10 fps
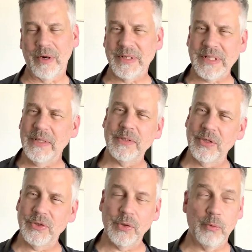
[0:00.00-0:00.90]
it's easy
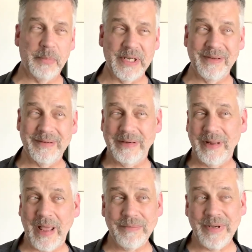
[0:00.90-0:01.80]
to do. But
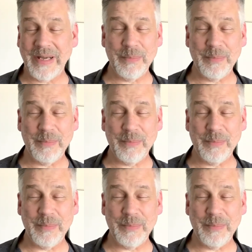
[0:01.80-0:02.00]
90%